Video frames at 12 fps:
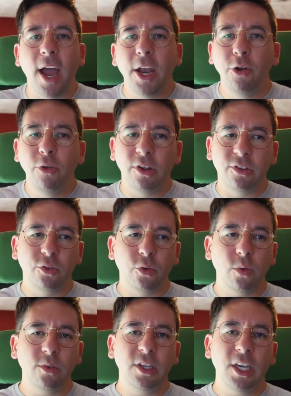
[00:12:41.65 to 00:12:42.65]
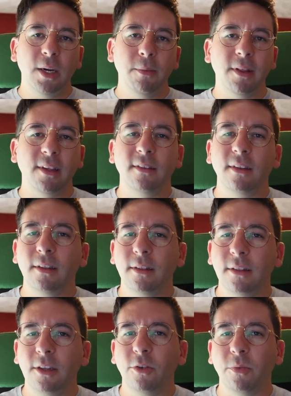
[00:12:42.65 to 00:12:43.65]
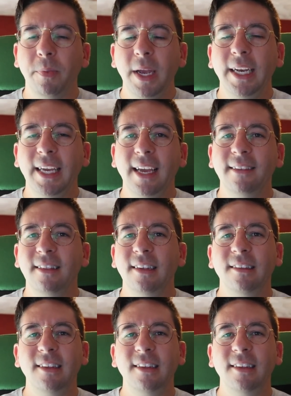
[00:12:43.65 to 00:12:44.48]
I knew the store was here, but this little pin case in the